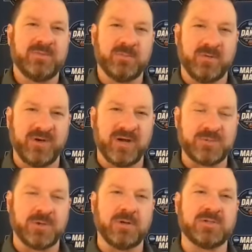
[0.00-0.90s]
you know, my
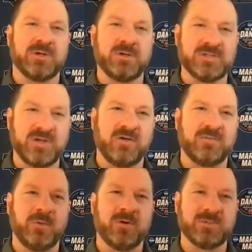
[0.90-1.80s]
freshmen are going to turn to
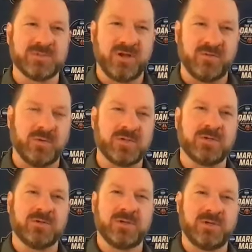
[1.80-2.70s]
sophomores. My sophomores
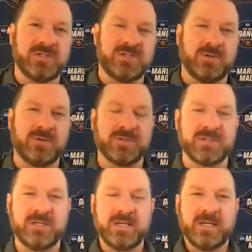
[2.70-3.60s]
are going to turn to
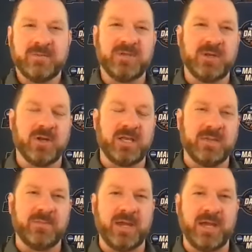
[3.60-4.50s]
juniors. You know, in
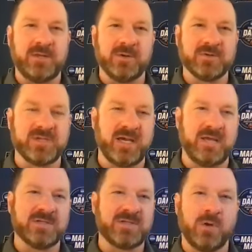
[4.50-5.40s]
the NBA, you don't say, hey,
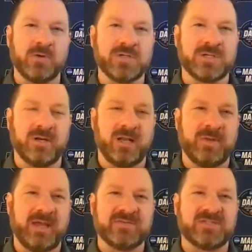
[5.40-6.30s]
this owner's going to let
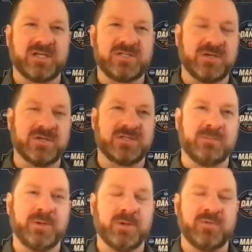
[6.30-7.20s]
me have 6 years to
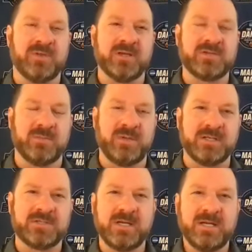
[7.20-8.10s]
build this. I
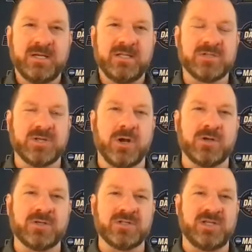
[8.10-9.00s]
mean, there's an
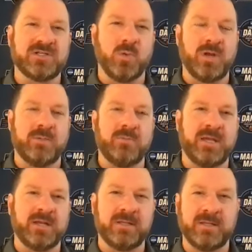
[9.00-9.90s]
urgency to win
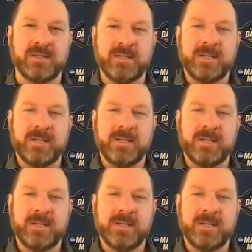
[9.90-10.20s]
immediately.